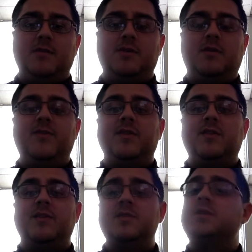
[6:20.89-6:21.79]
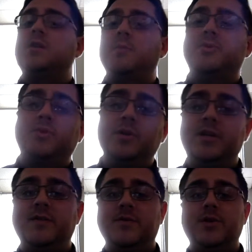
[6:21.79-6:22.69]
And so I think that this is an
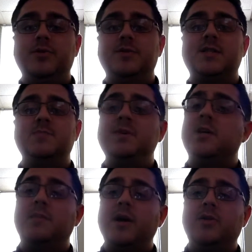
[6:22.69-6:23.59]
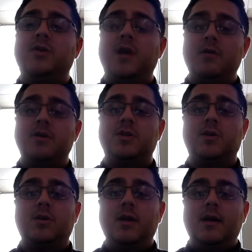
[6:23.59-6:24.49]
opportunity for you to speak about your
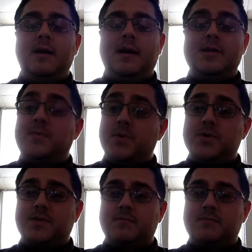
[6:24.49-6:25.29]
character as a person.